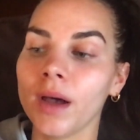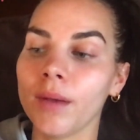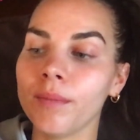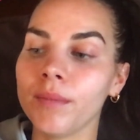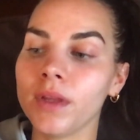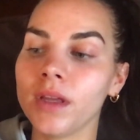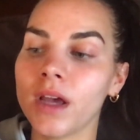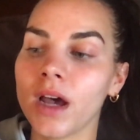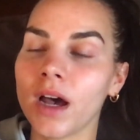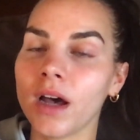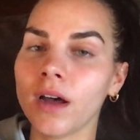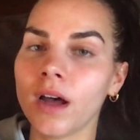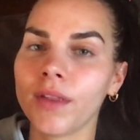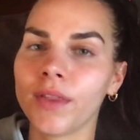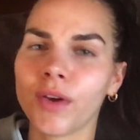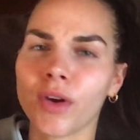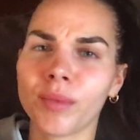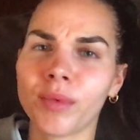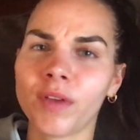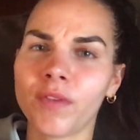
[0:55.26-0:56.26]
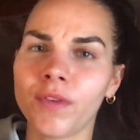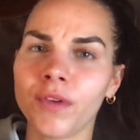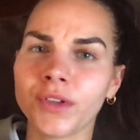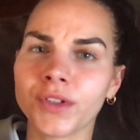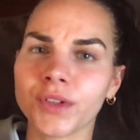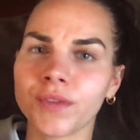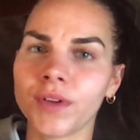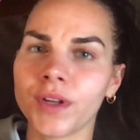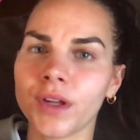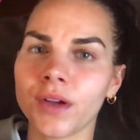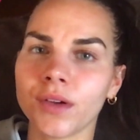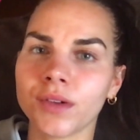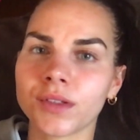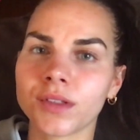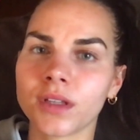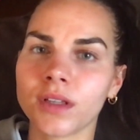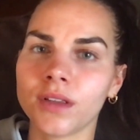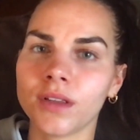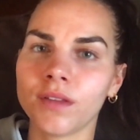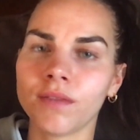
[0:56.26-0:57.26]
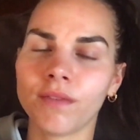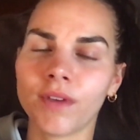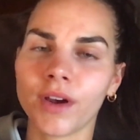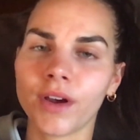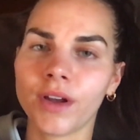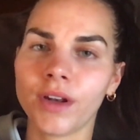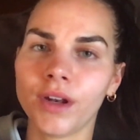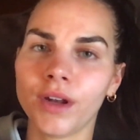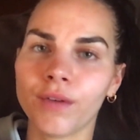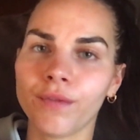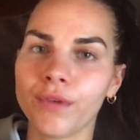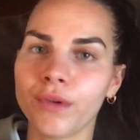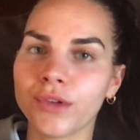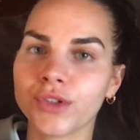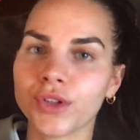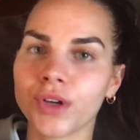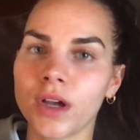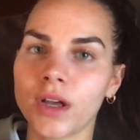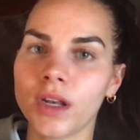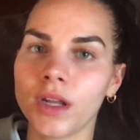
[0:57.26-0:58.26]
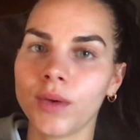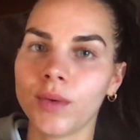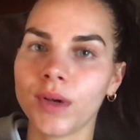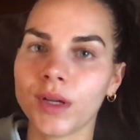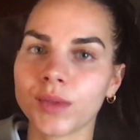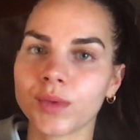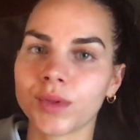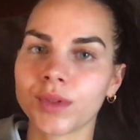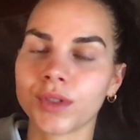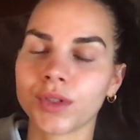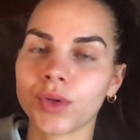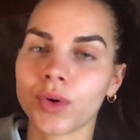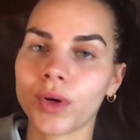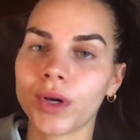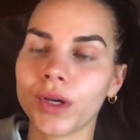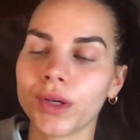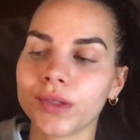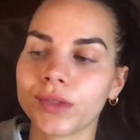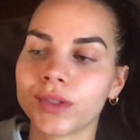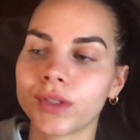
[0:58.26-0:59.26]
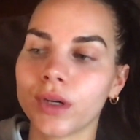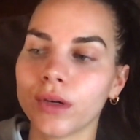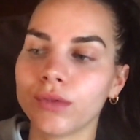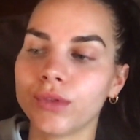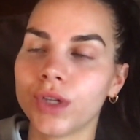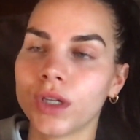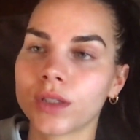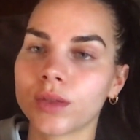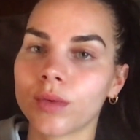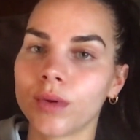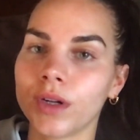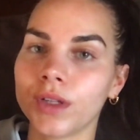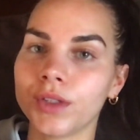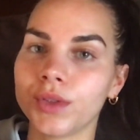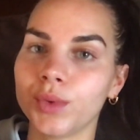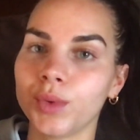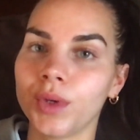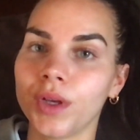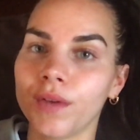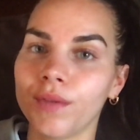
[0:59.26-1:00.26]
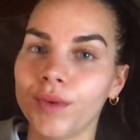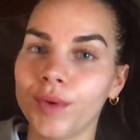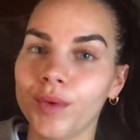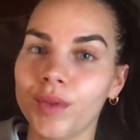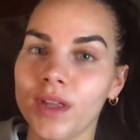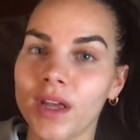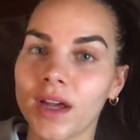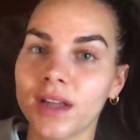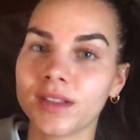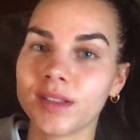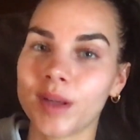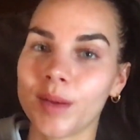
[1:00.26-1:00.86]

yeah, there will be future videos in the very near future anyways with tutorials, so just wanted to give you the heads up